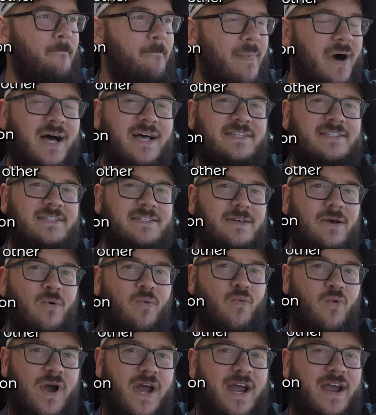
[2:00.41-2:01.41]
must
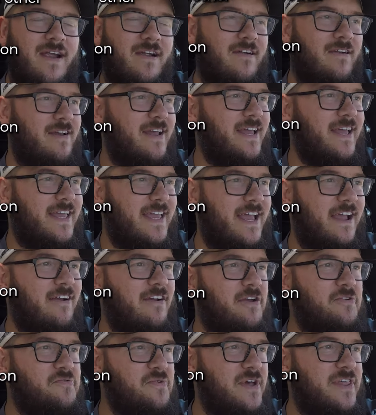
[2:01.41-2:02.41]
wear and
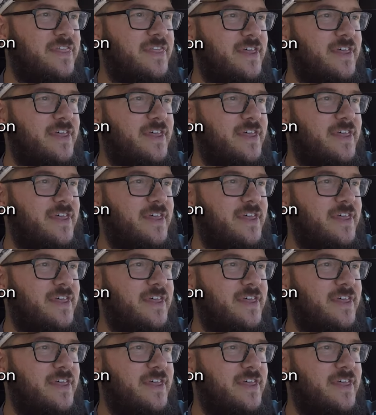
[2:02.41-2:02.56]
carry with